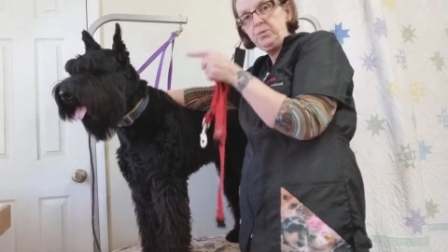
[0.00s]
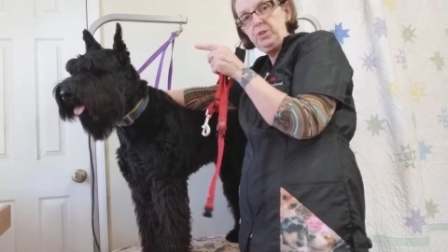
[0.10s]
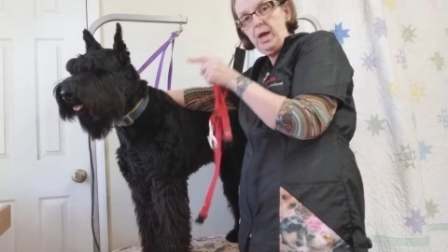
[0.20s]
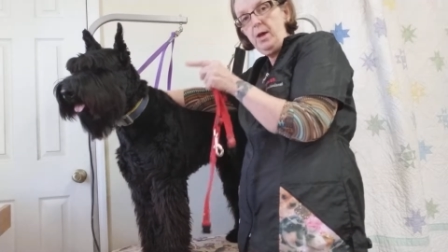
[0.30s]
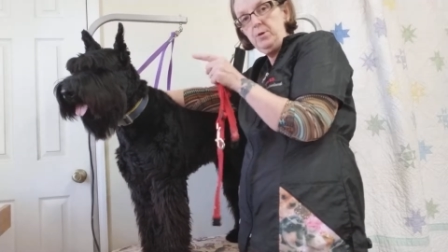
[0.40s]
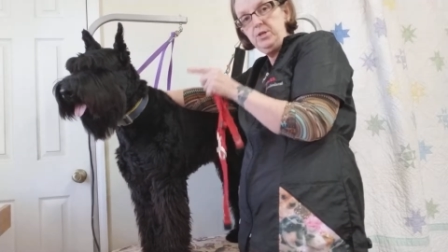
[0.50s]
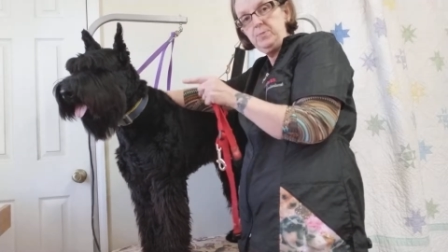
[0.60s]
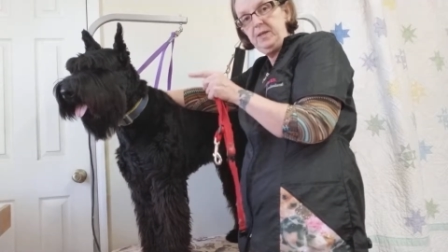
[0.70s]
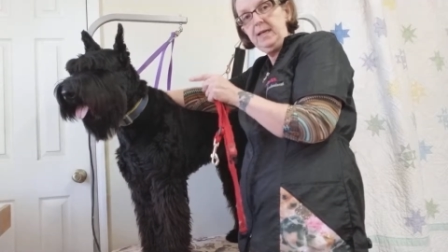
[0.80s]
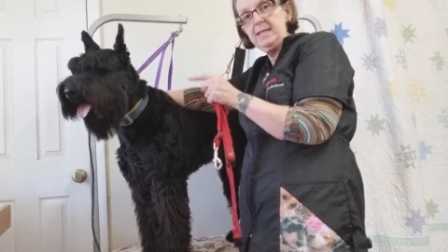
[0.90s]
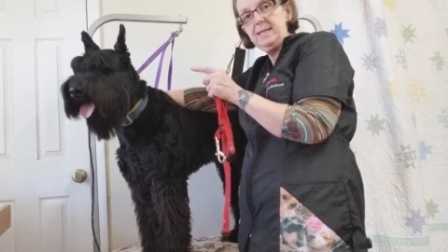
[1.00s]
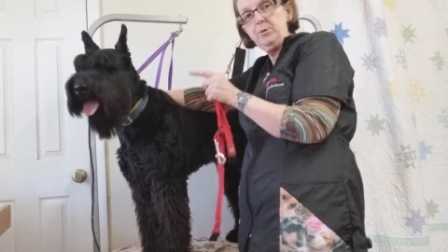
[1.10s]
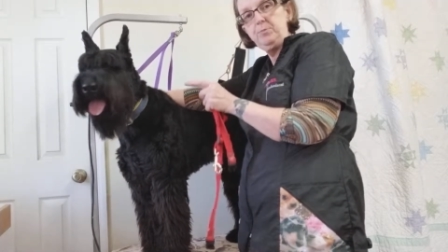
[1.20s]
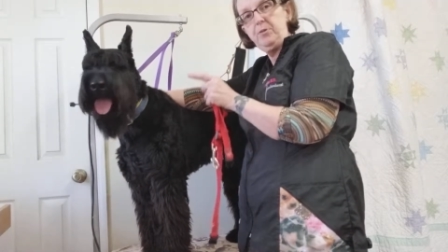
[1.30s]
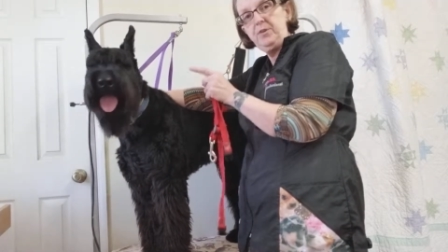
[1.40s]
That is because it
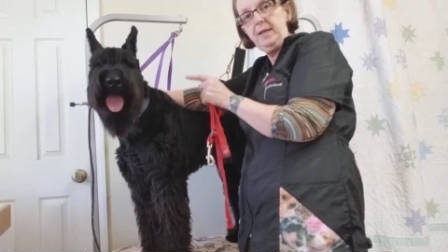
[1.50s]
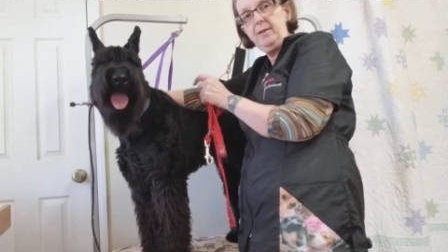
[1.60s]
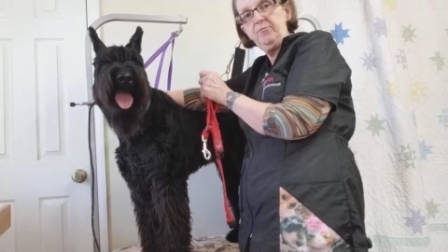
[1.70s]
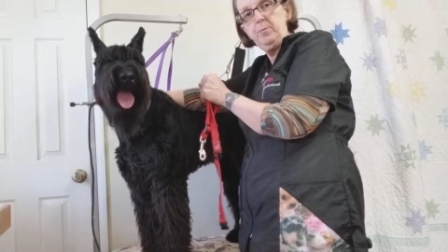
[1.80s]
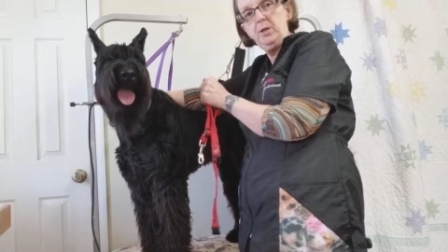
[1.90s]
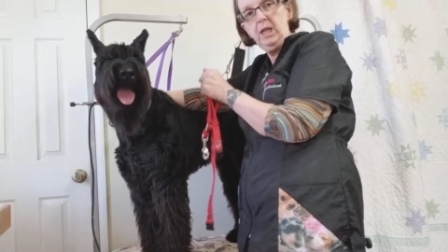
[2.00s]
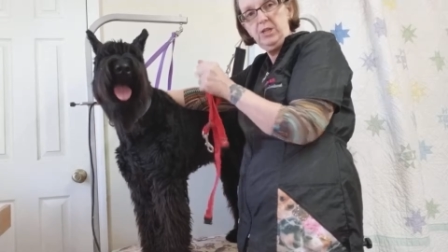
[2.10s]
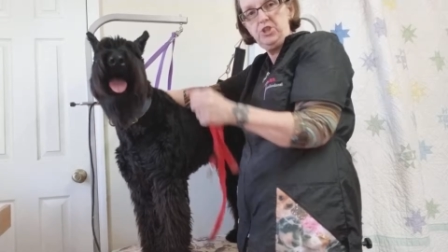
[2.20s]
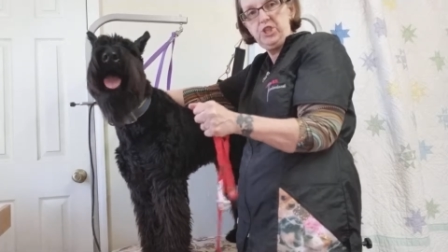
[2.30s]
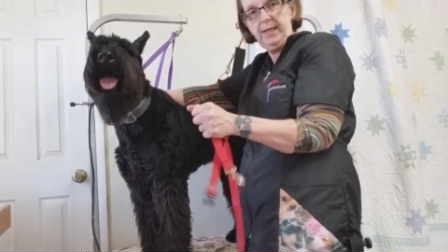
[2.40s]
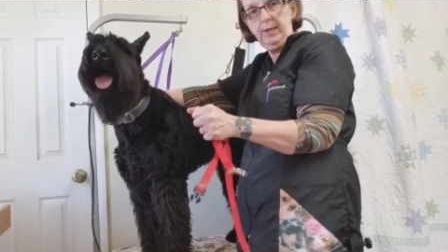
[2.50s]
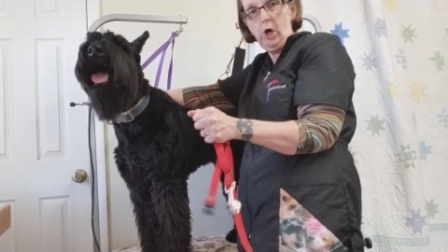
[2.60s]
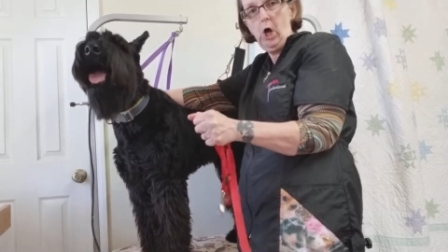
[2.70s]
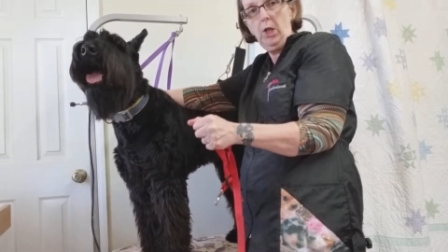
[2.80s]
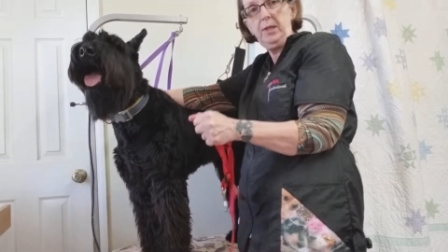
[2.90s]
would prevent him from lunging at
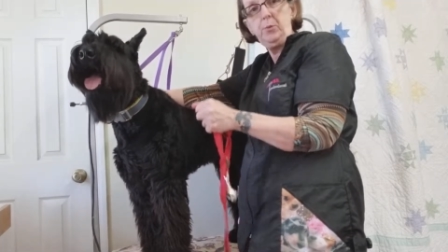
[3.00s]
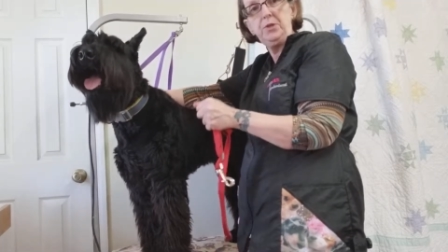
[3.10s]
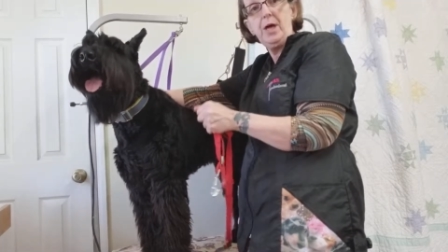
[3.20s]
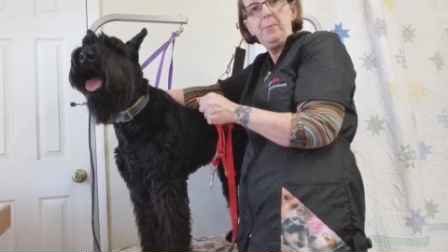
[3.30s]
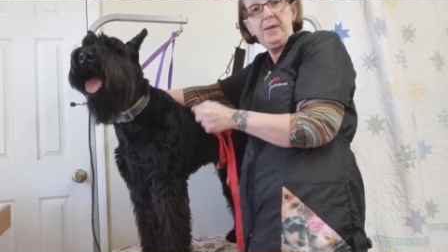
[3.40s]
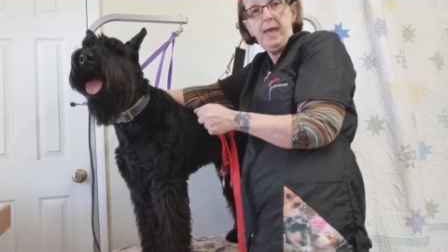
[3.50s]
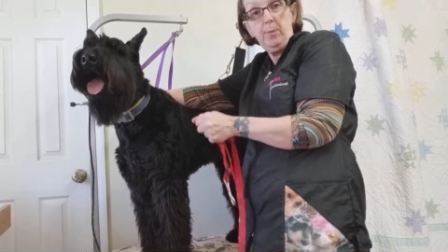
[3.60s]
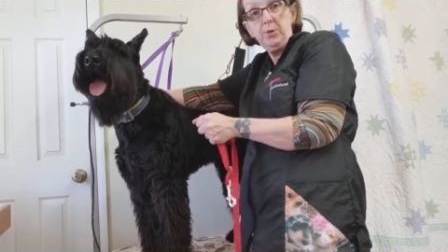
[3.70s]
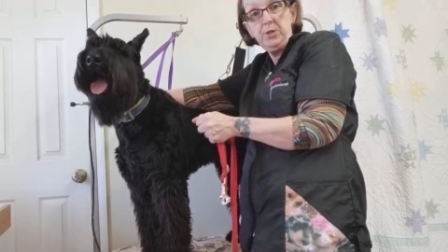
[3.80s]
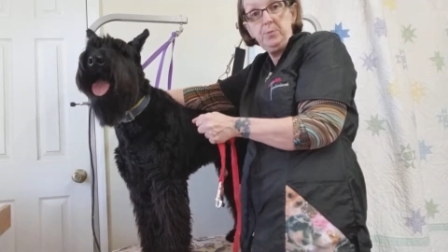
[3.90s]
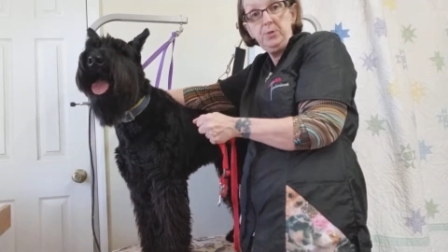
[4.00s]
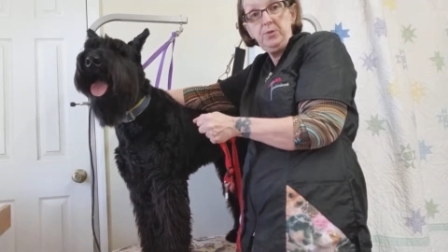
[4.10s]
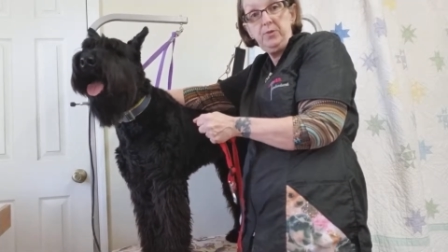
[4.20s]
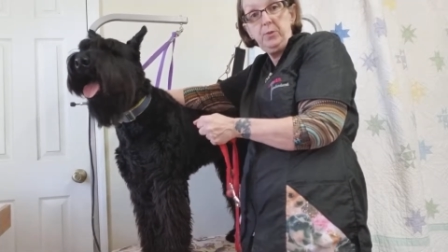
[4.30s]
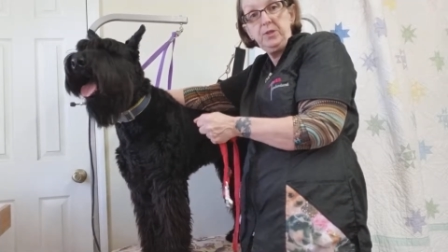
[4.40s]
all. He would not be able to
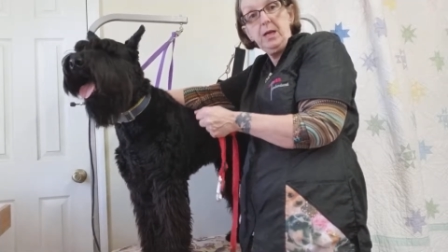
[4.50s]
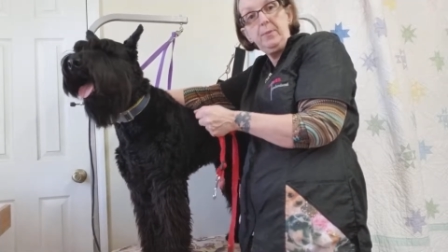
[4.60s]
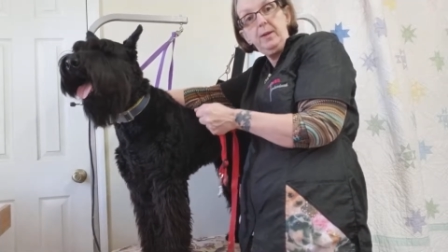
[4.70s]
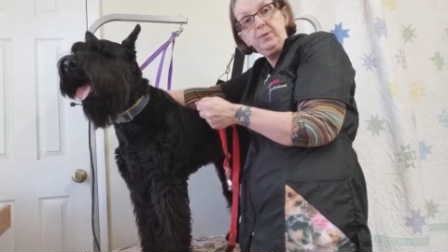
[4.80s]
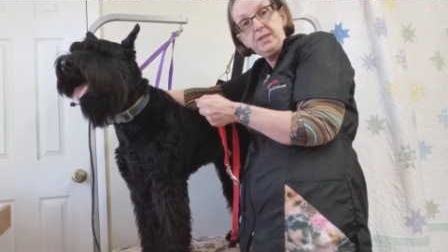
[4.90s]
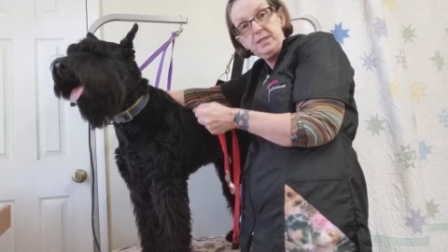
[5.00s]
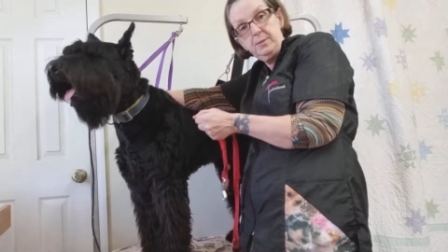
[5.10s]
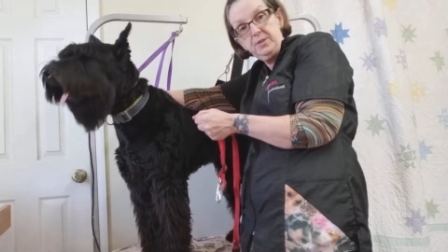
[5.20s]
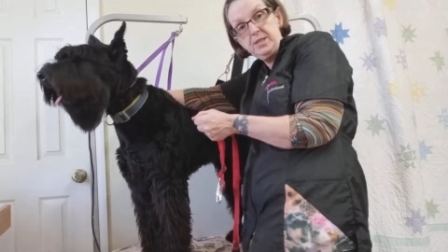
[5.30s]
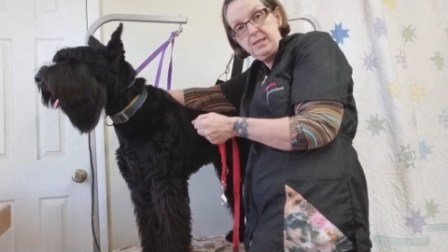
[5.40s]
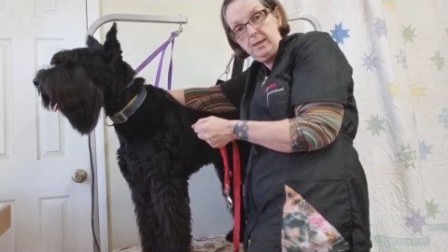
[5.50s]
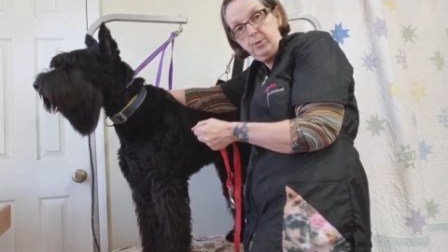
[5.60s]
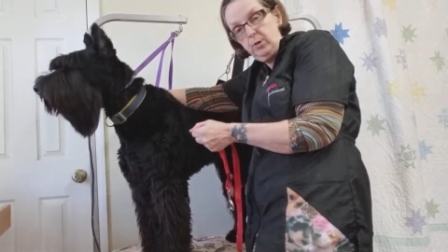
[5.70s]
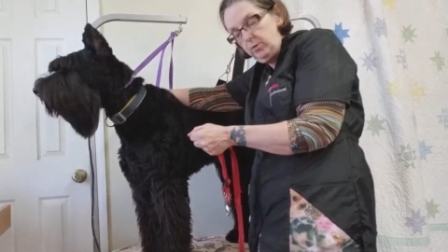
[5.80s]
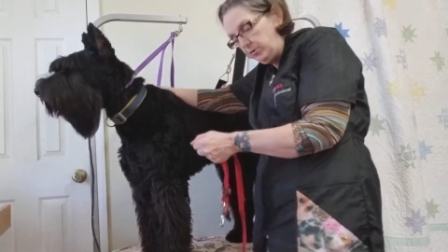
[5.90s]
move. He would not be able to tip this
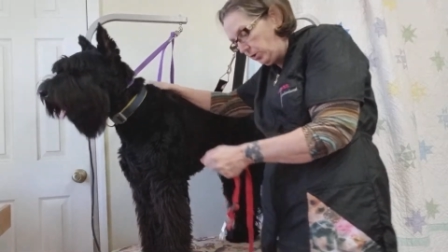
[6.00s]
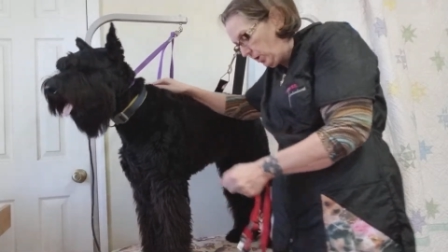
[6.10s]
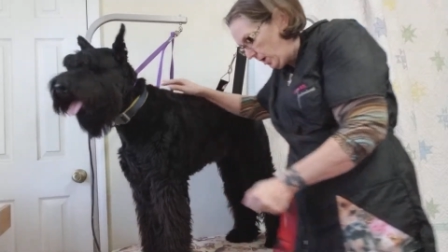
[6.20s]
table over.